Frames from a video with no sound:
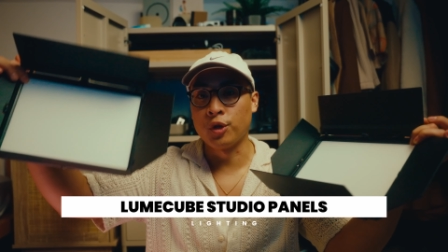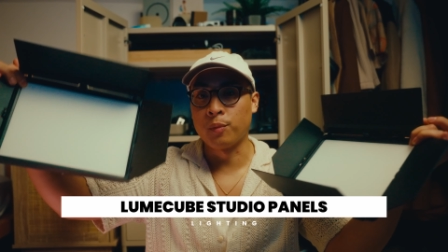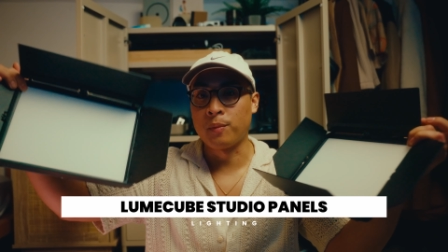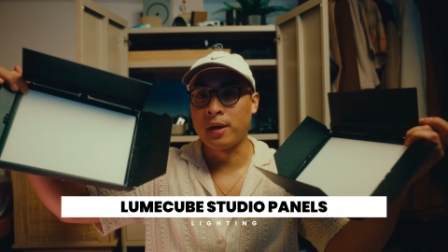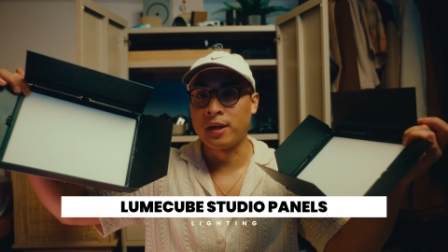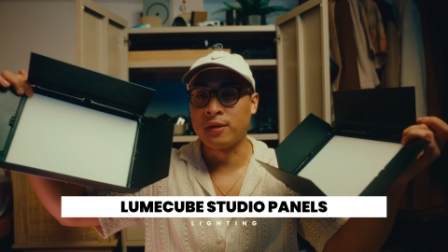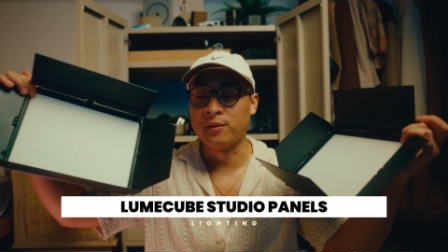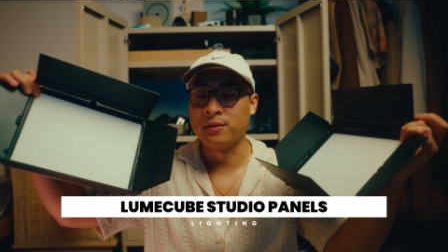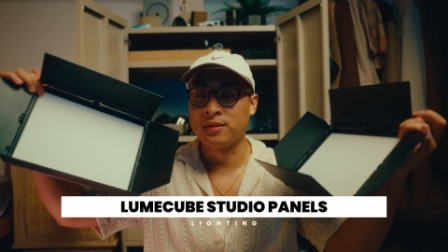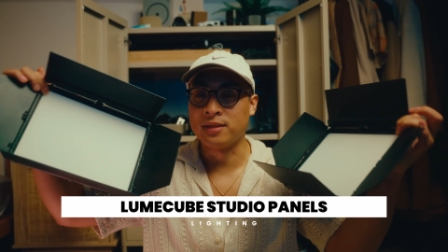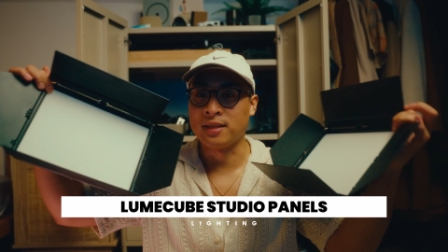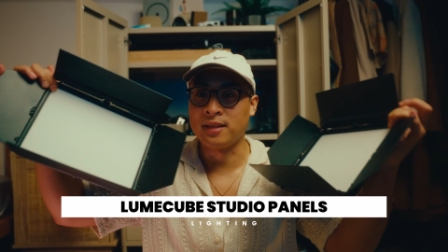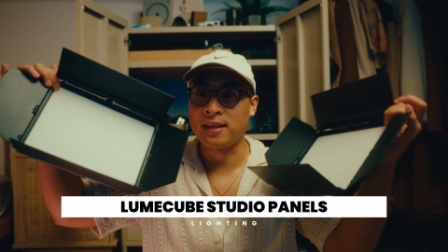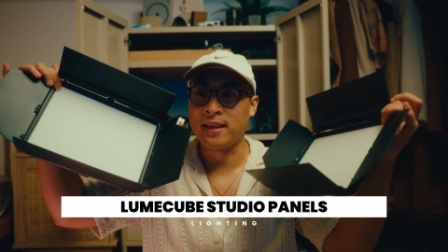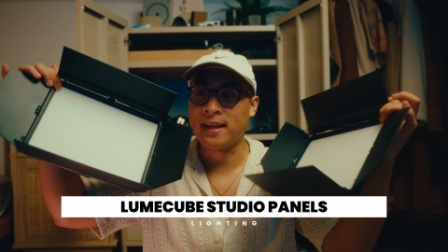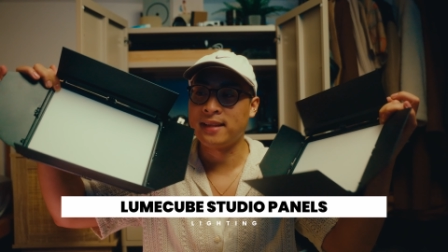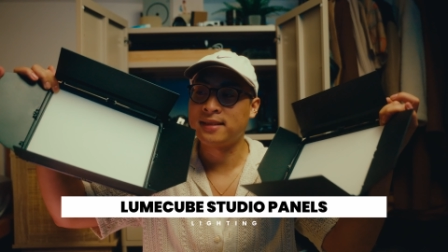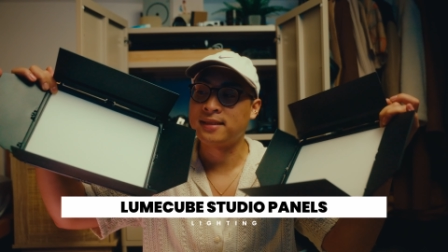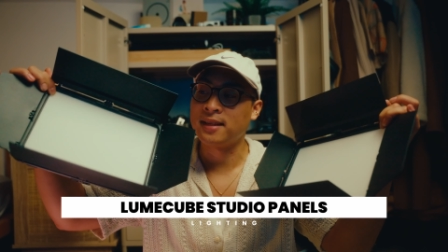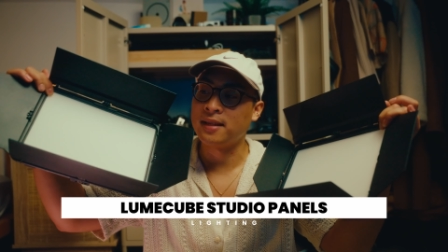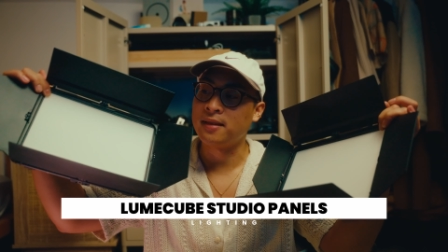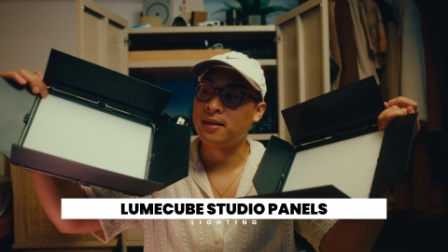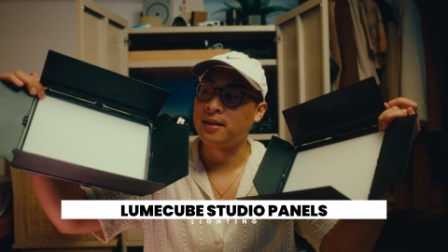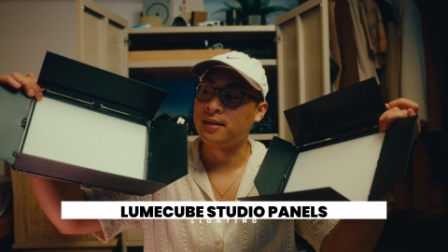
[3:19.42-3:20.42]
panels, and they
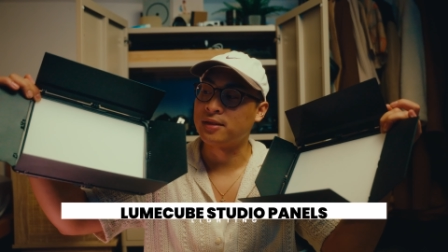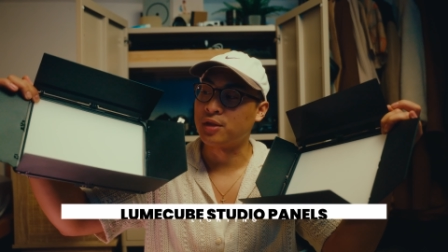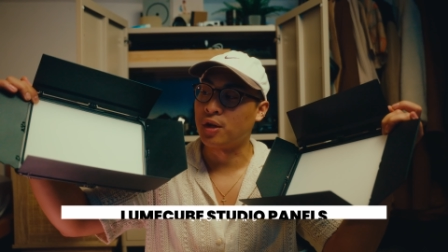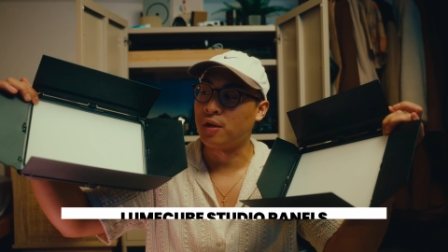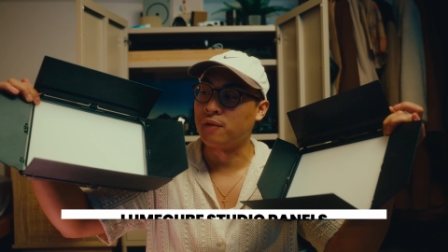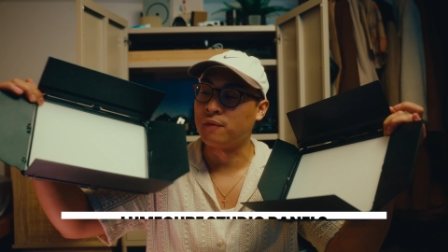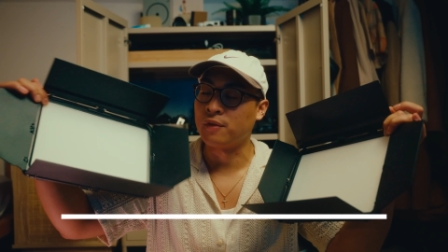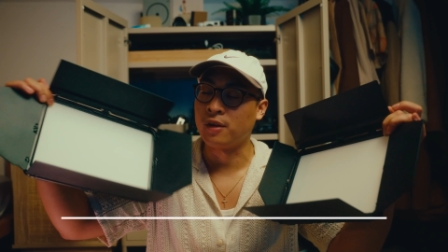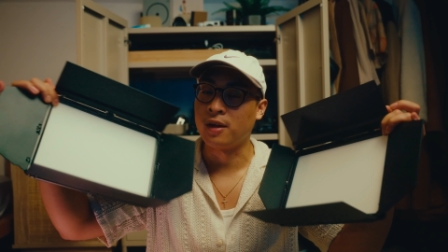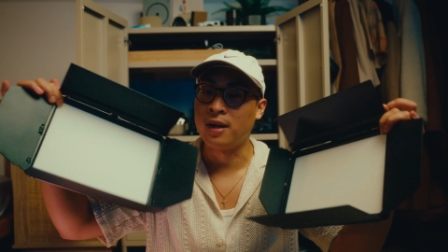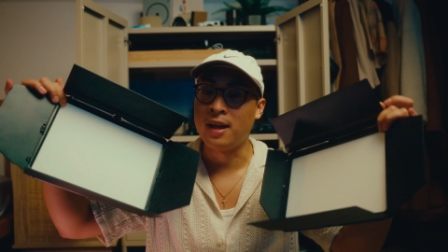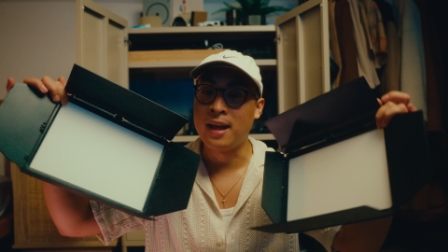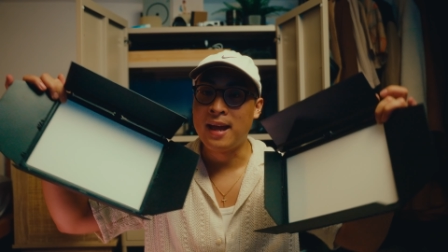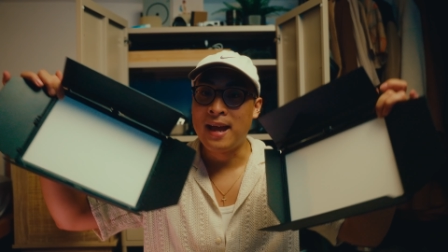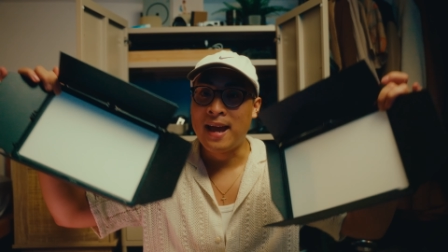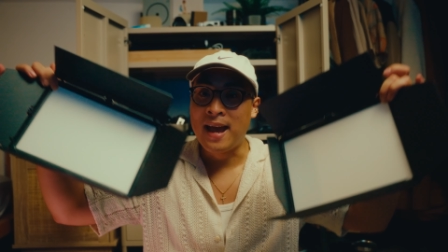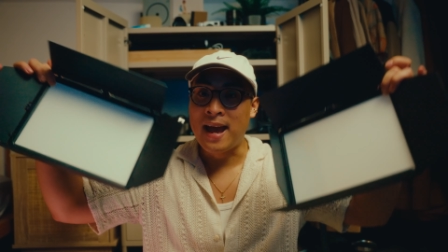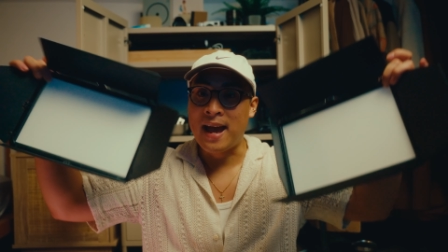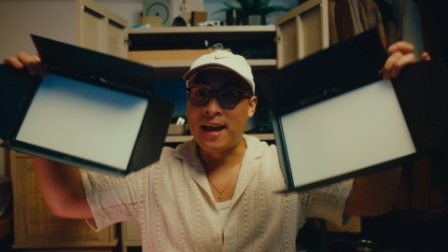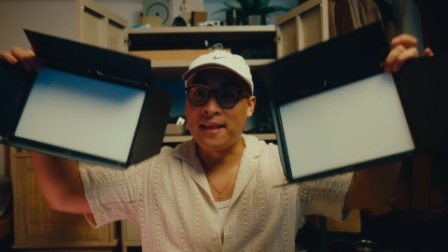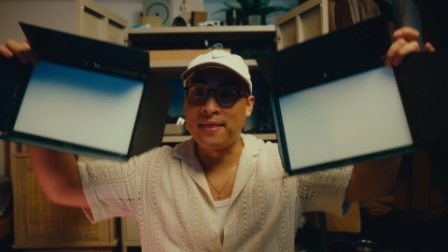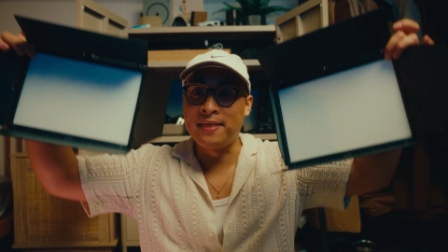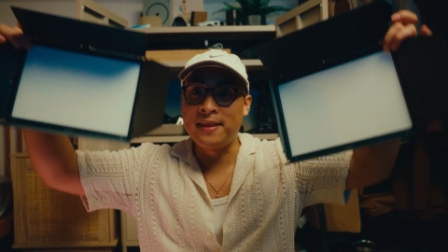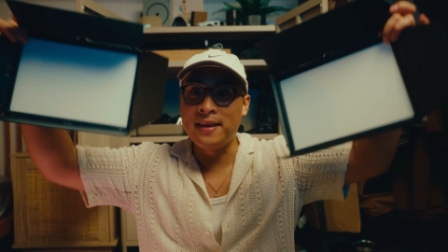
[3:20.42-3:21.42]
sent these over.
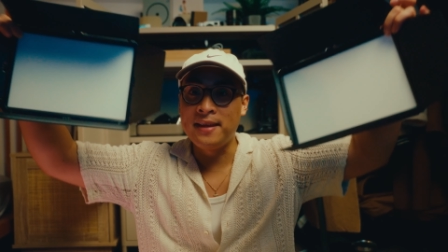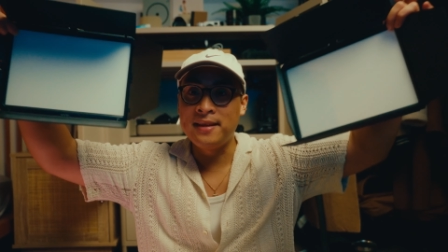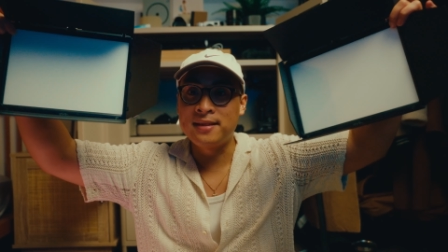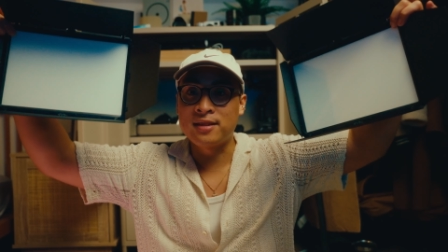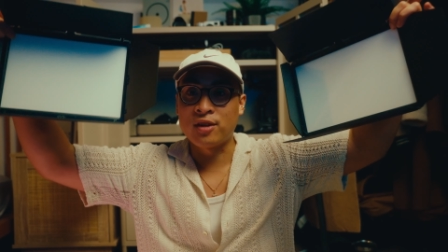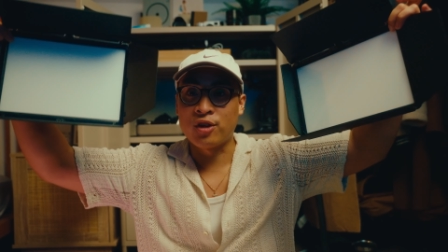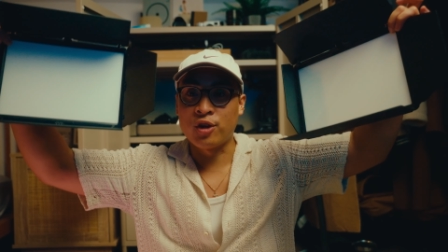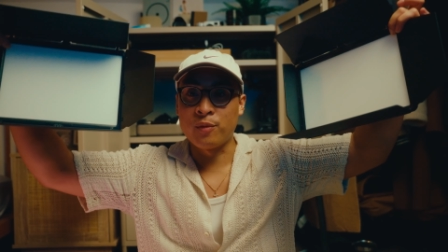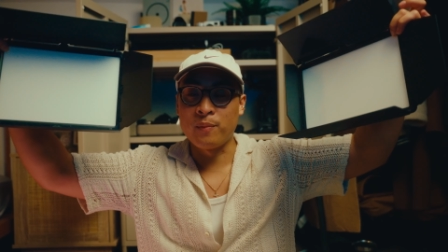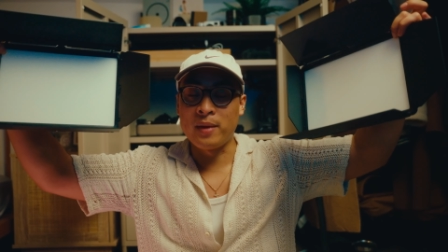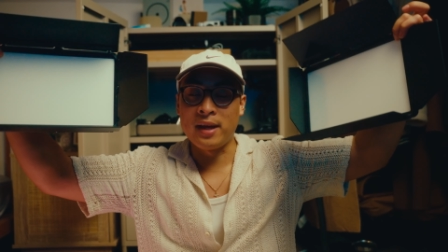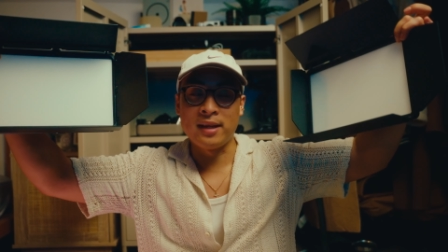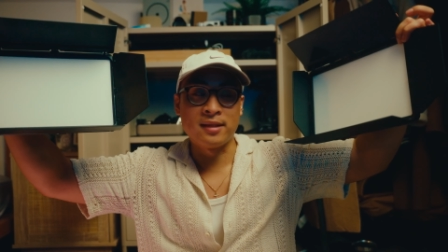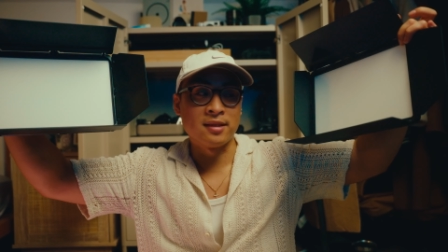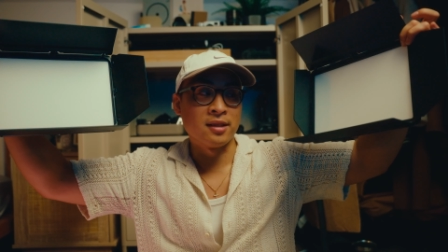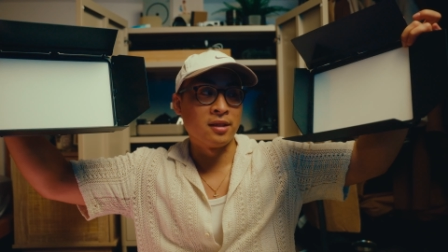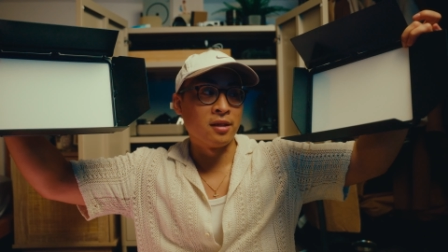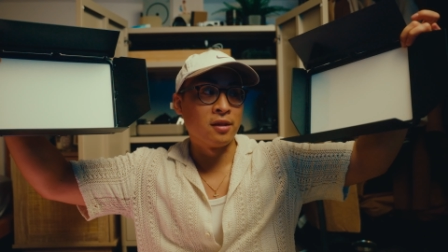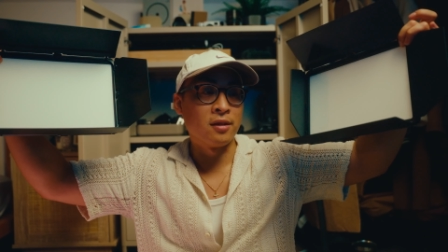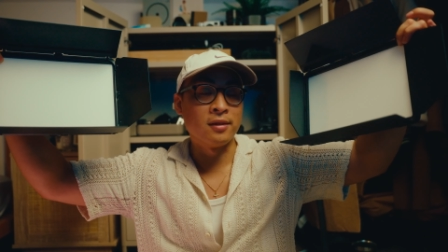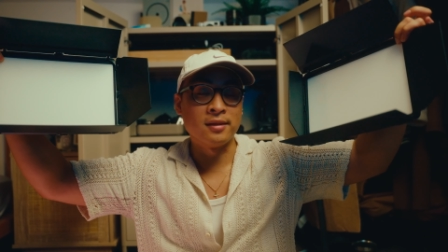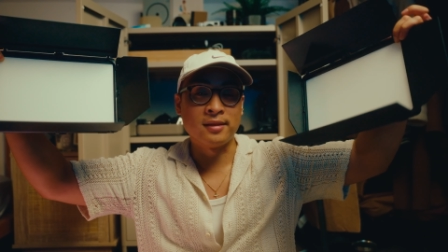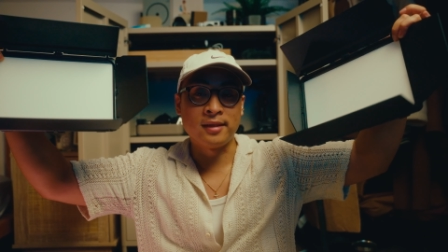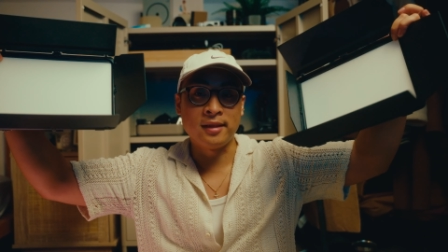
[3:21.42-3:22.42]
And these are amazing
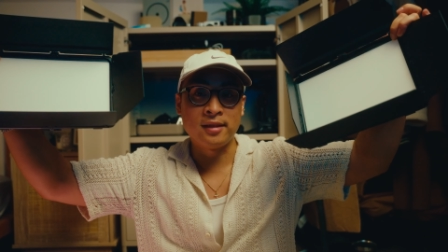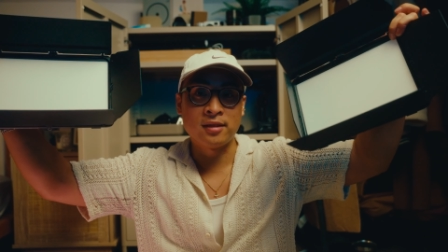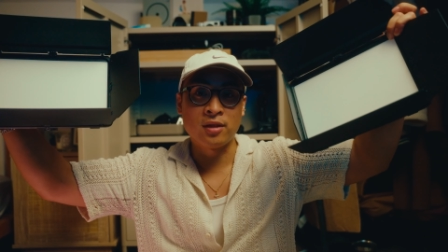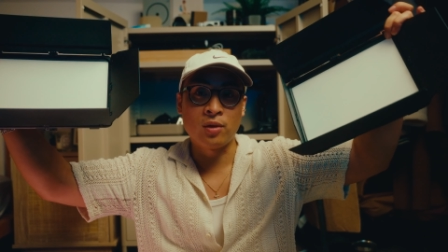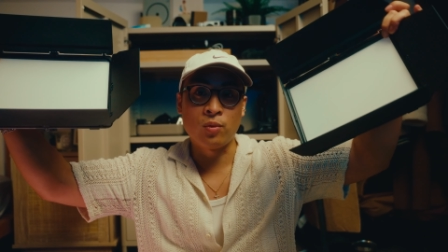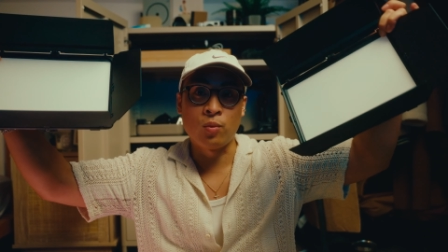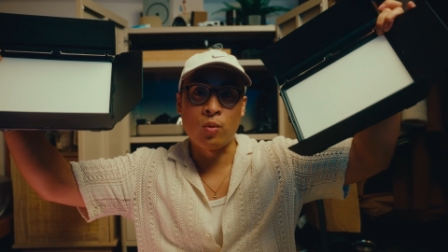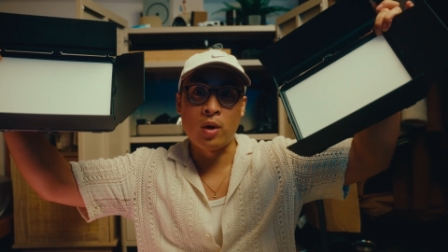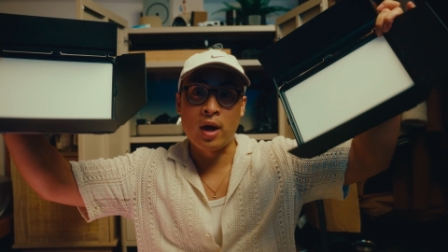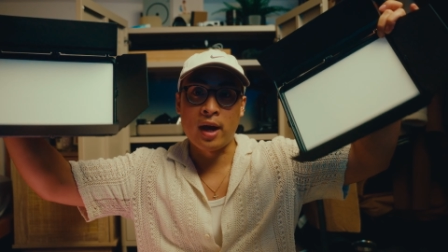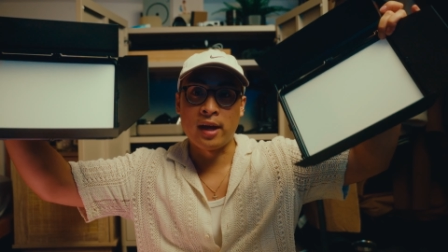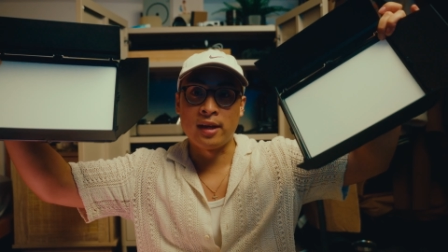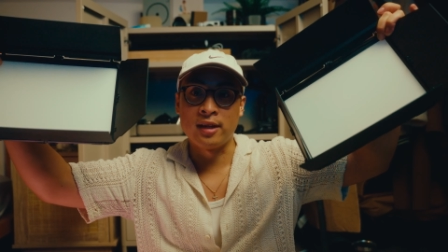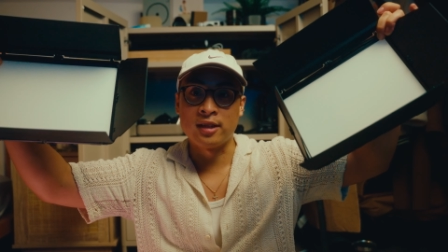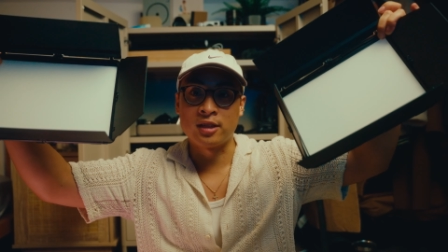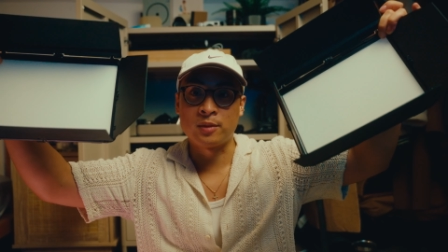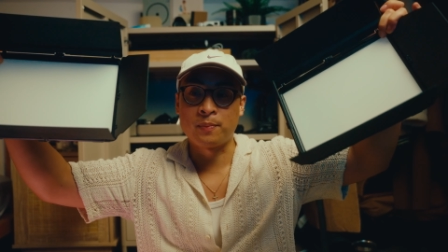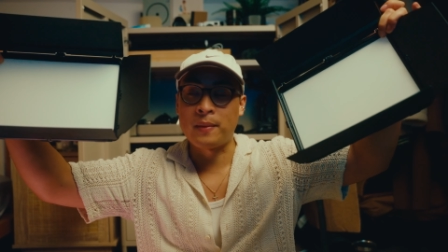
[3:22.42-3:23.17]
because these are wireless